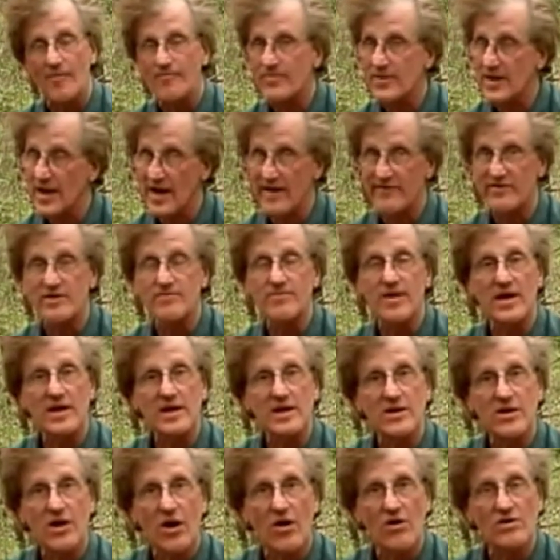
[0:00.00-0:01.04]
Everybody
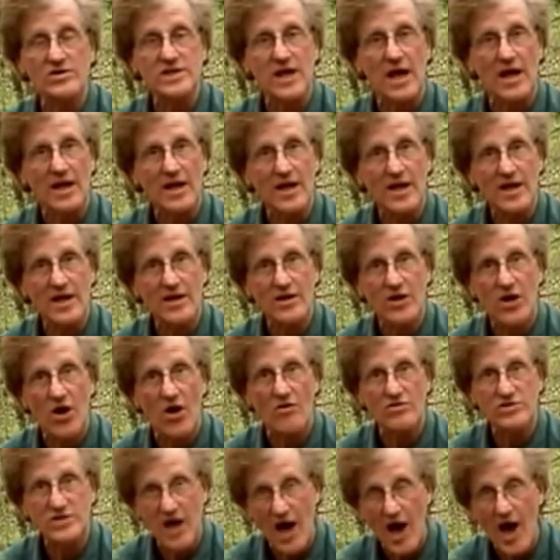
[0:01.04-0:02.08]
knows that heat goes
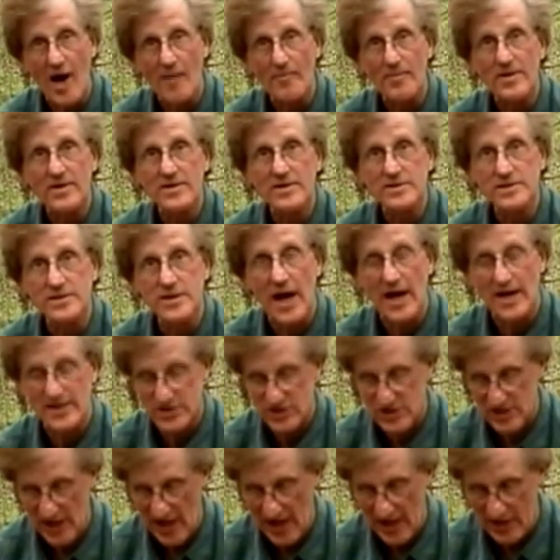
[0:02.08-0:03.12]
up, not
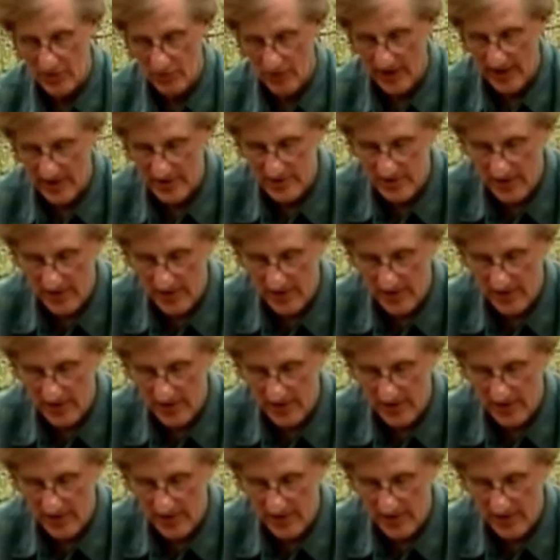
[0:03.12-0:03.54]
sideways.